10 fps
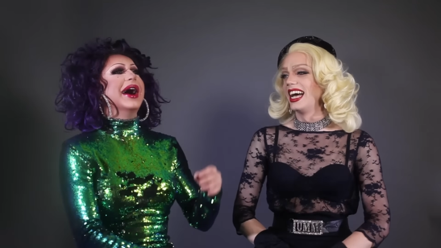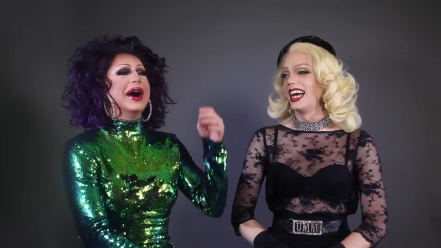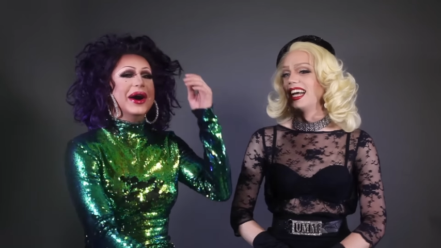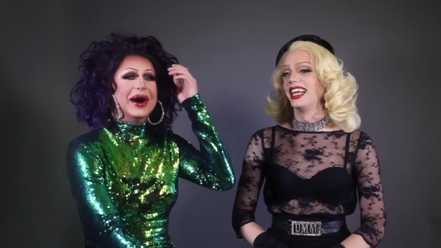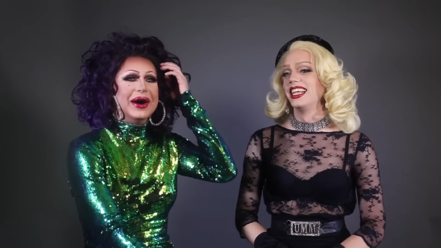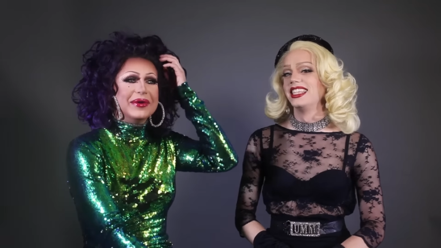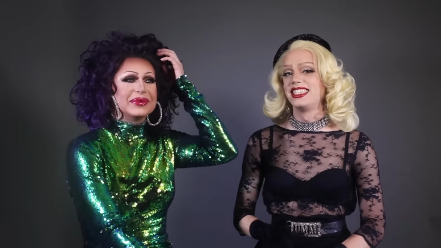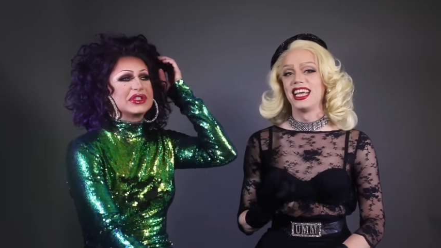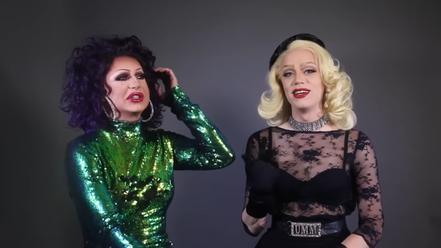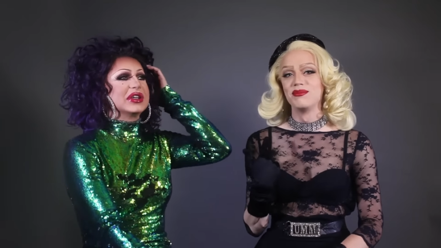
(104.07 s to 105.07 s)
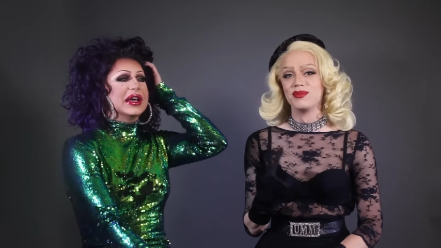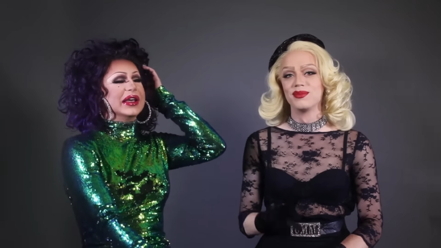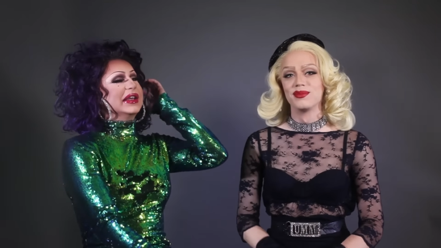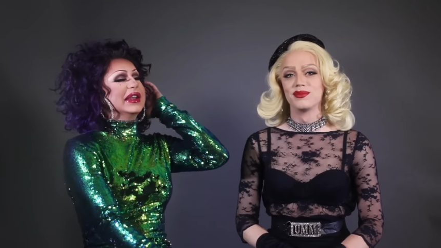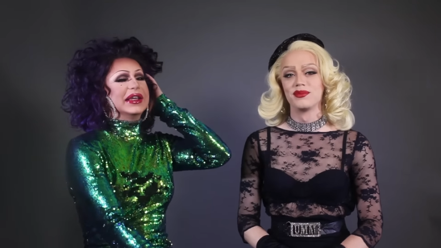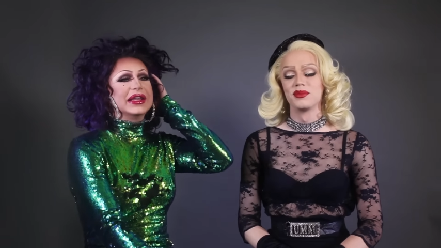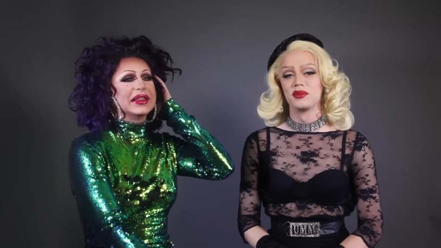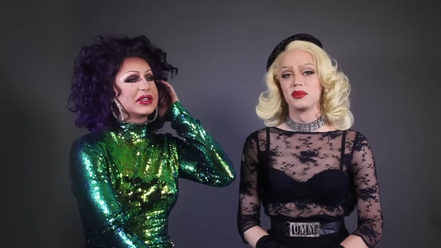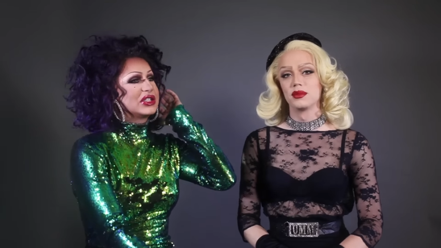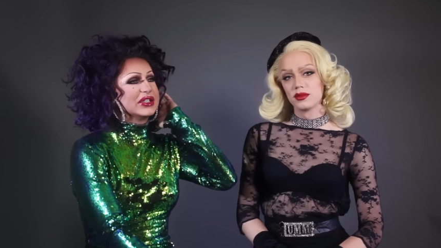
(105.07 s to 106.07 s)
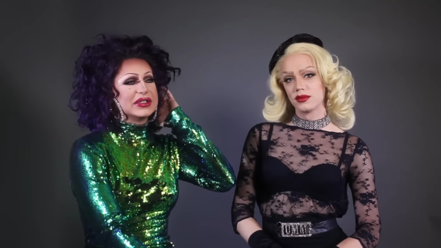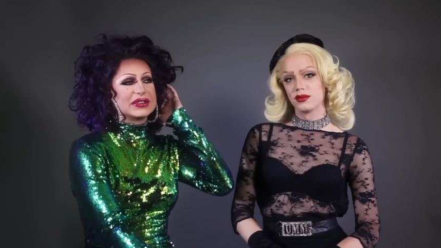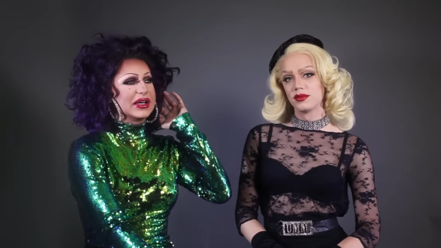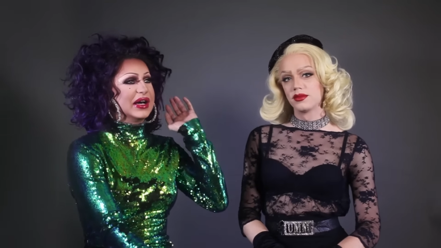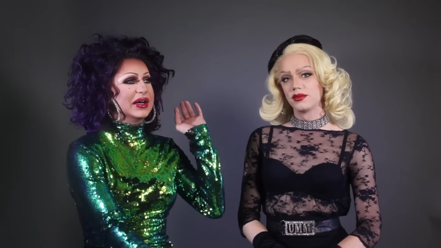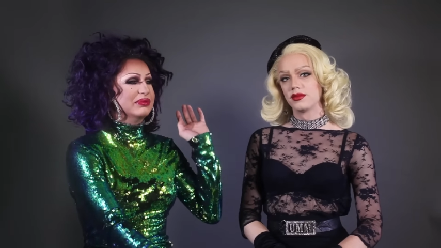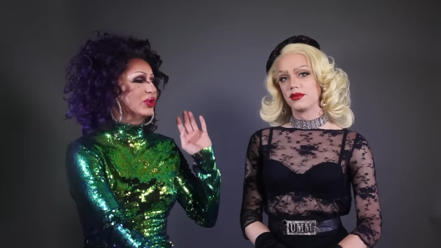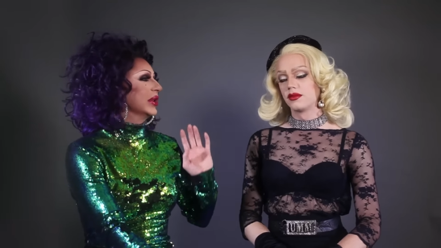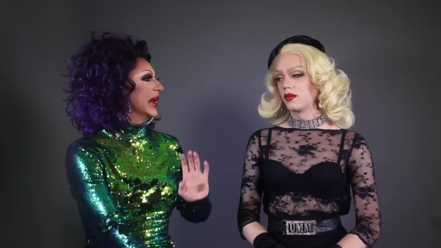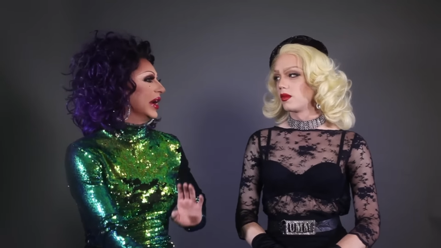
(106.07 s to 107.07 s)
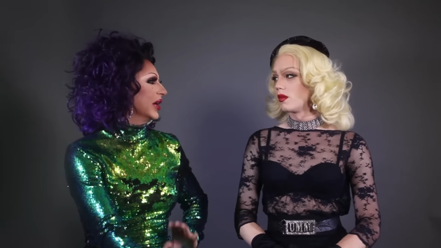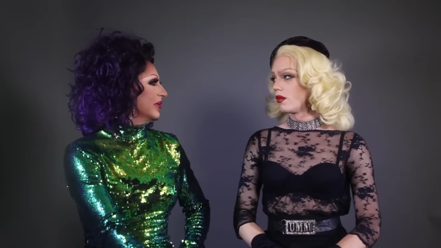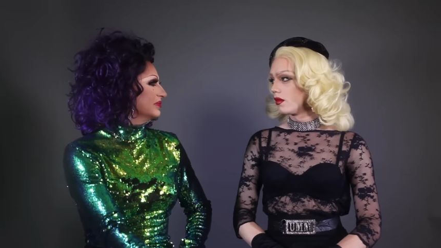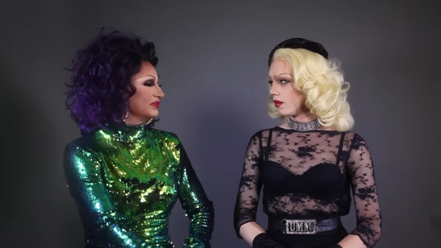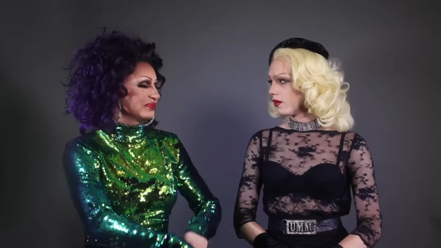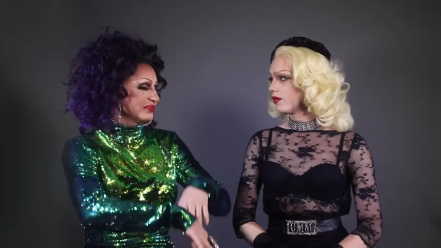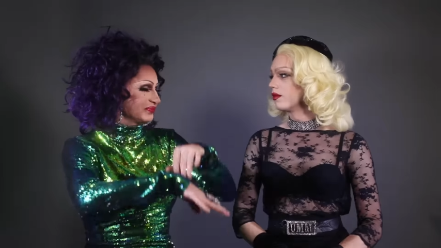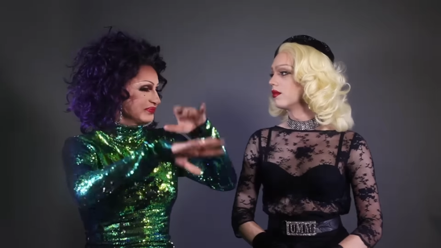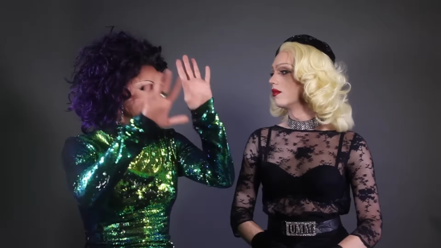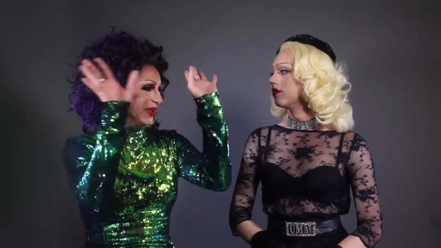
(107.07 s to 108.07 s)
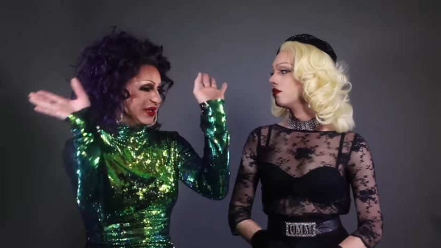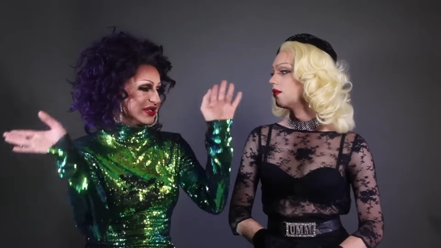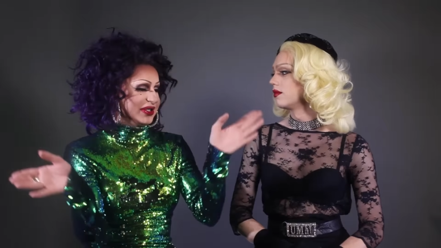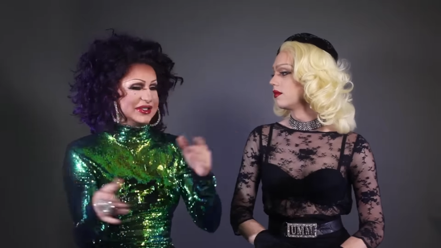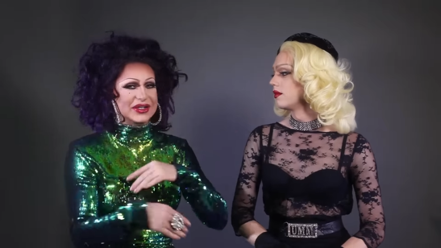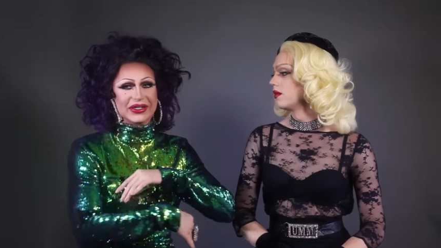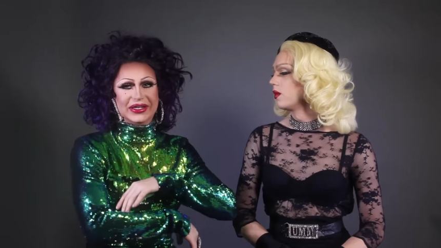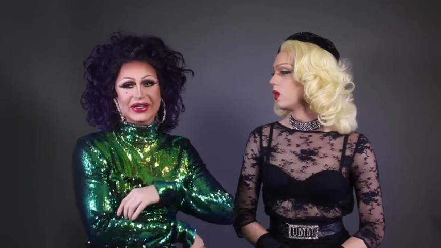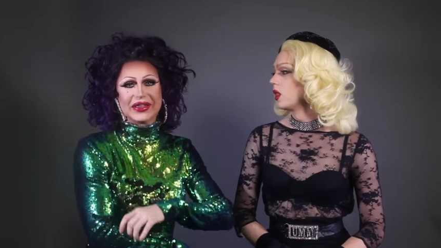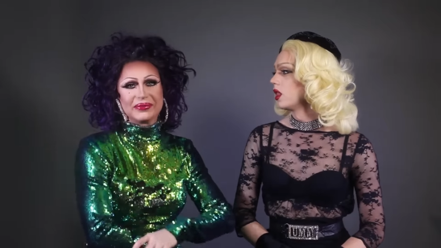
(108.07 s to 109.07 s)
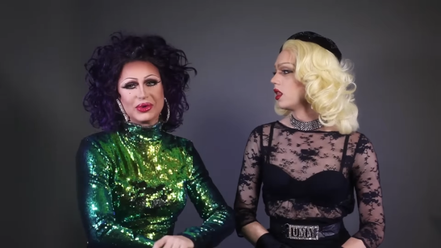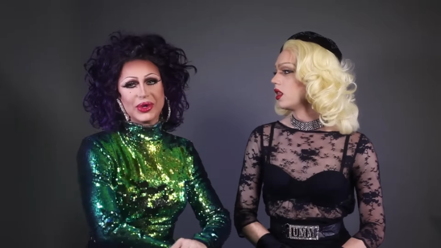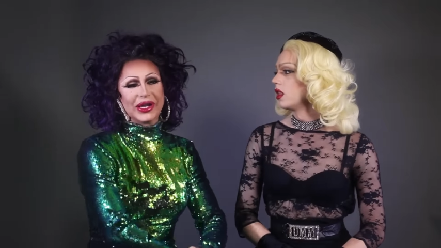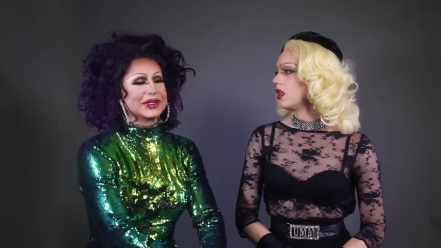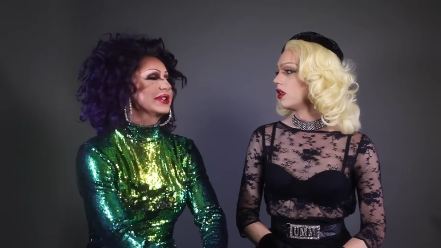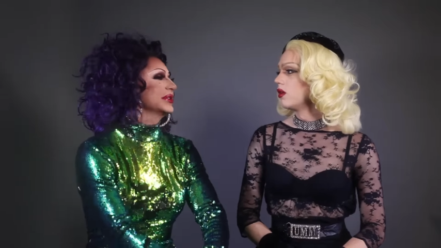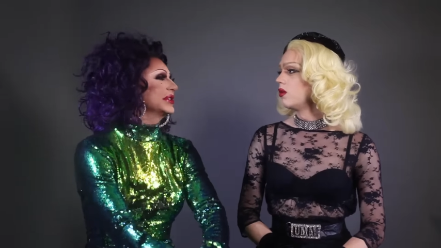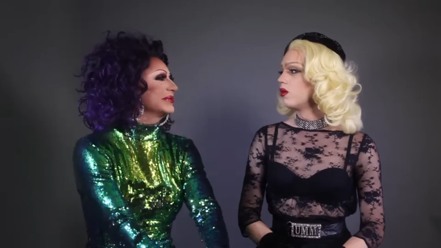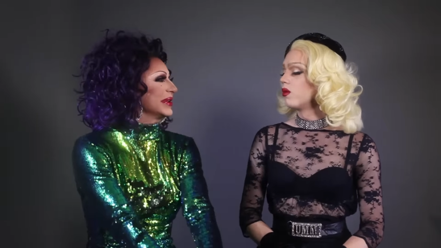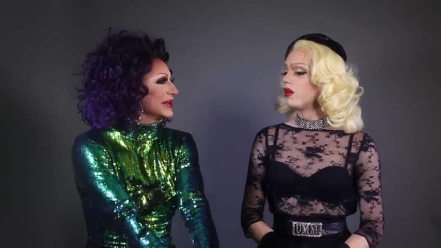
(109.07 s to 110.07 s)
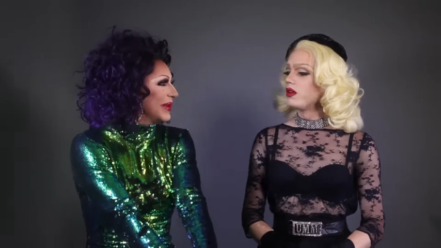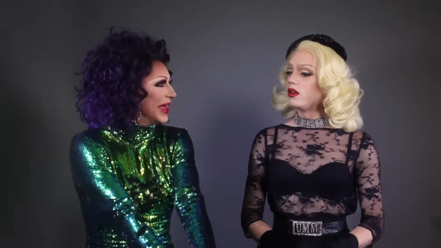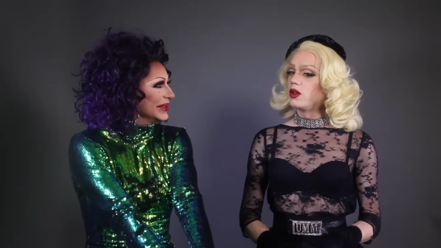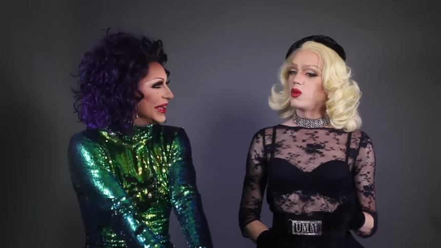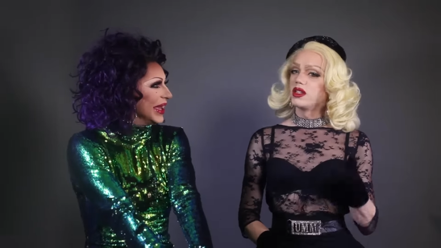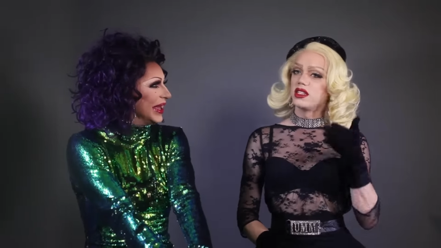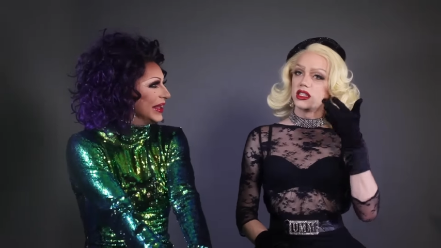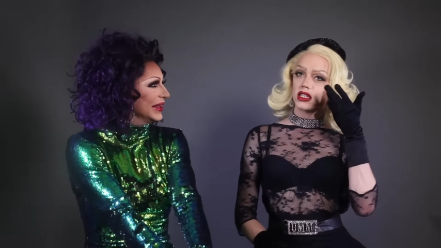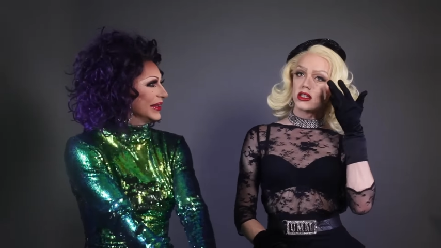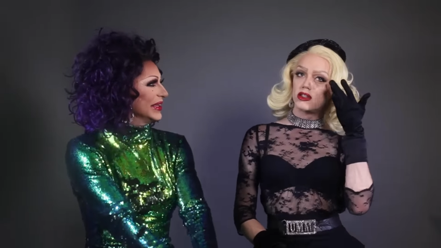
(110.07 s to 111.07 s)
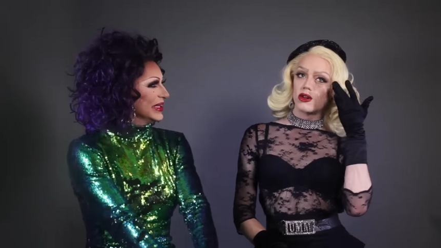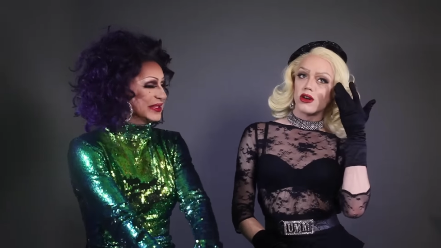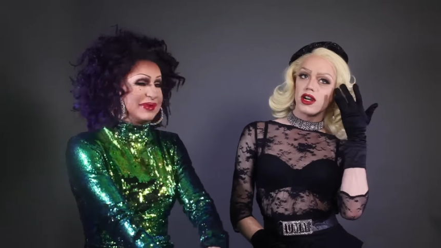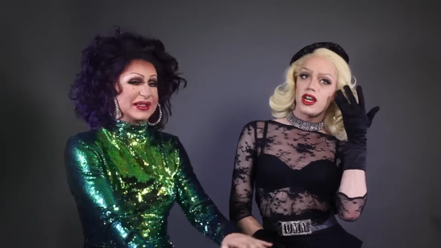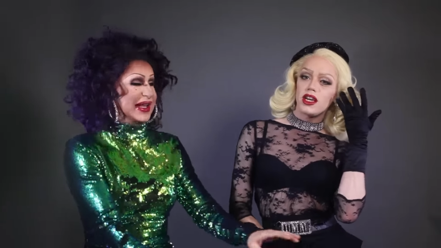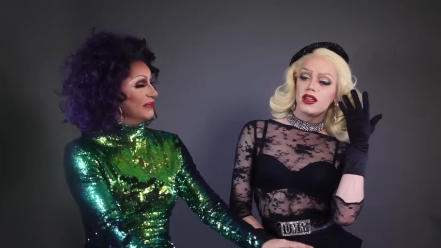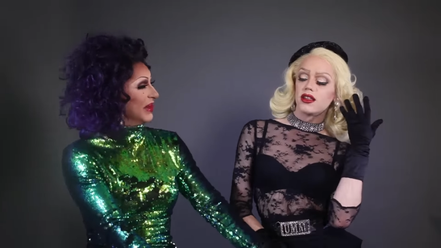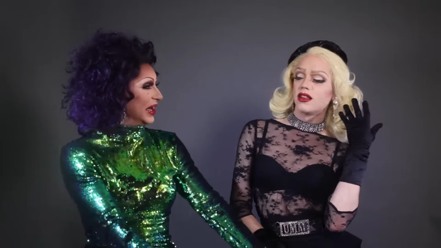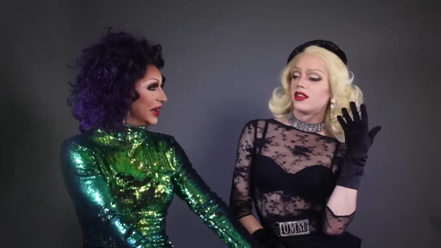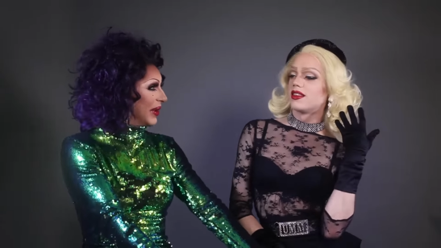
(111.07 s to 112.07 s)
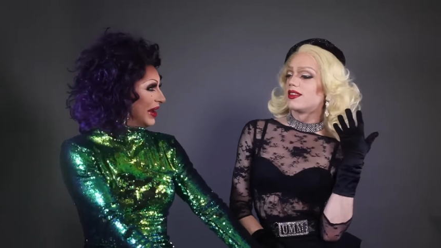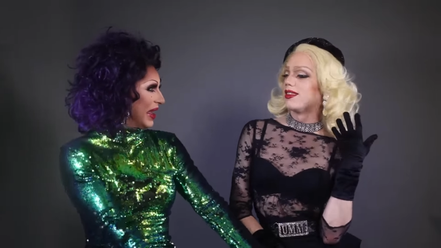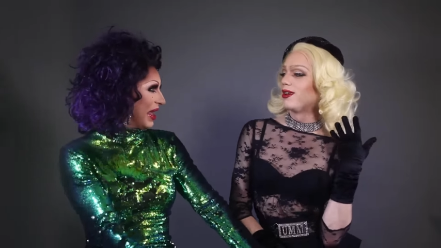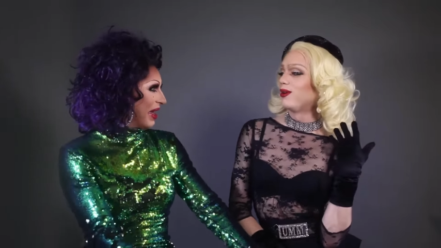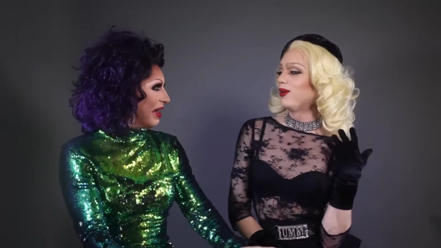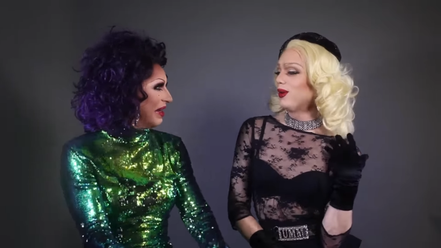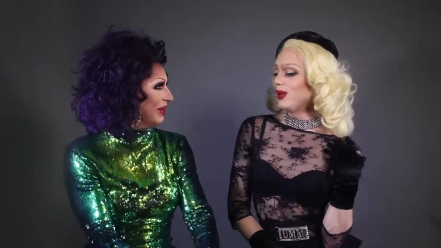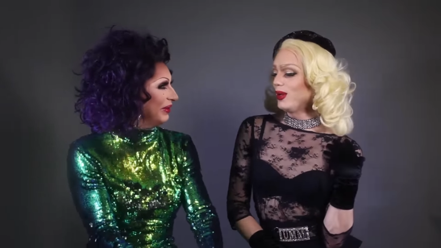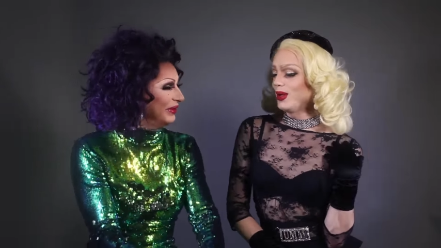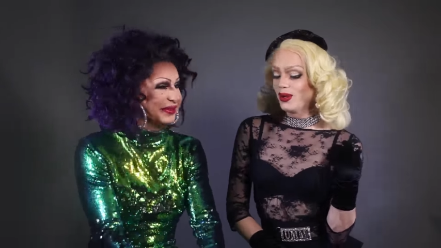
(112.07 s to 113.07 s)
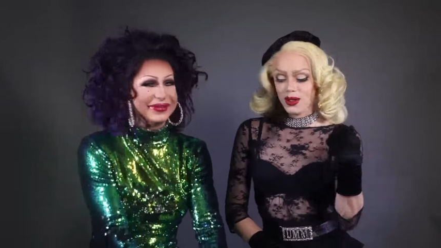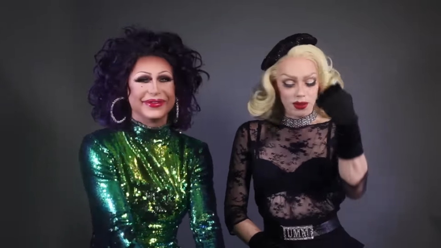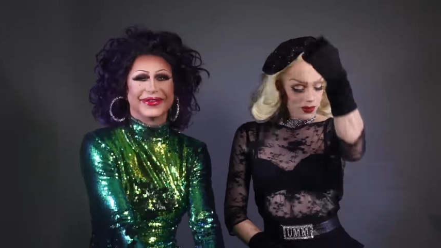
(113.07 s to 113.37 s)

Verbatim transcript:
Speaker 1: um, Same. Any, any she's uh, Mugler. Mm. Yeah, she does anything Mugler, so she smells amazing. What's the story? Smells like money right now. Oh.